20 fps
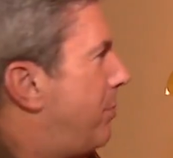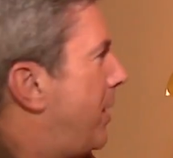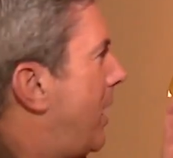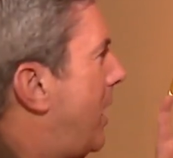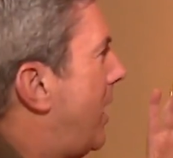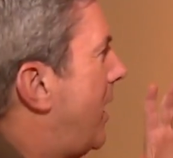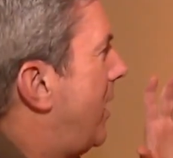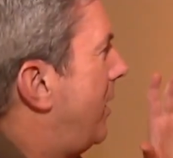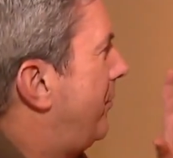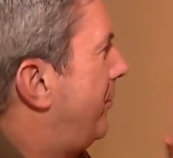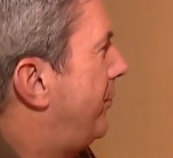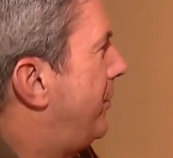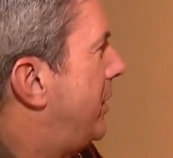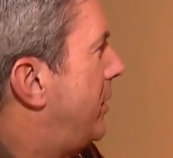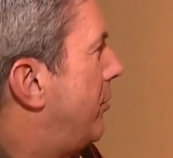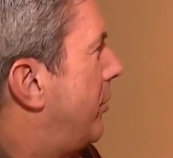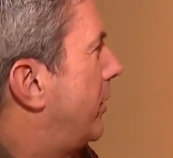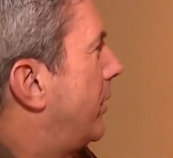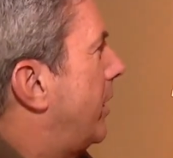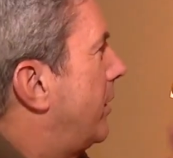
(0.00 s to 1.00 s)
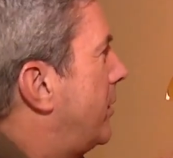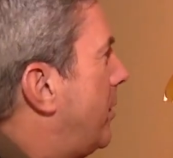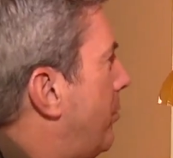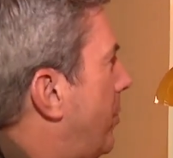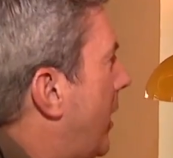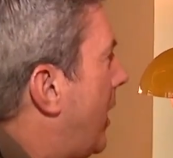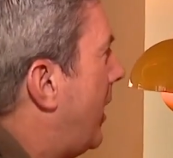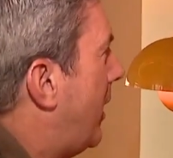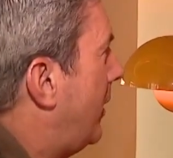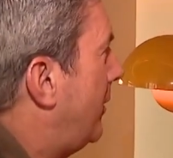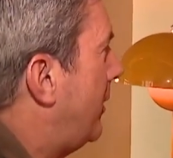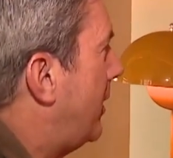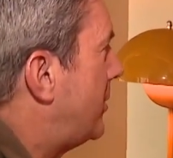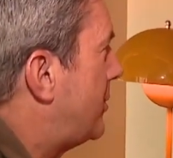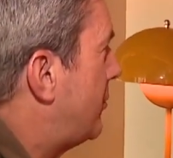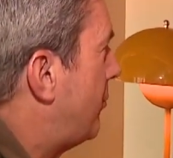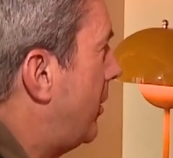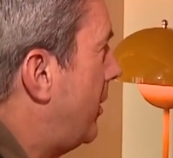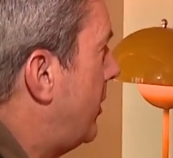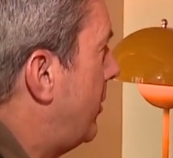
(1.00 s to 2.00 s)
pod feeling, like the pod
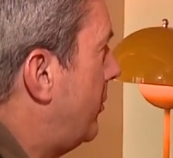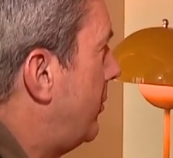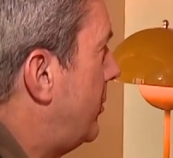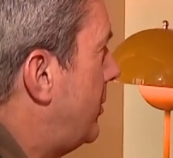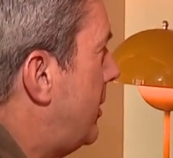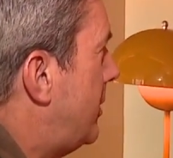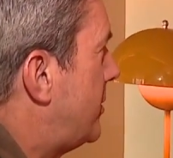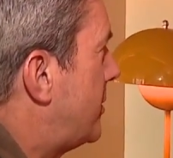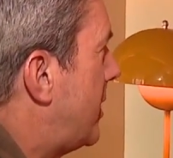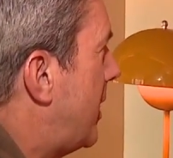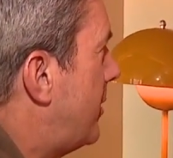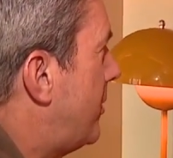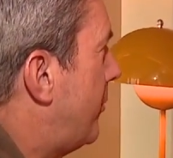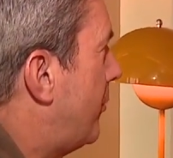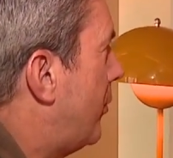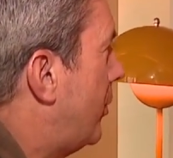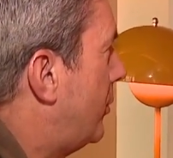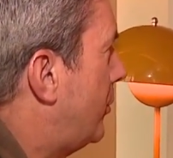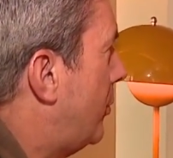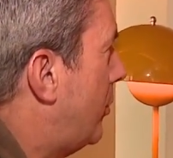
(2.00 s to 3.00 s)
that's right here inside the front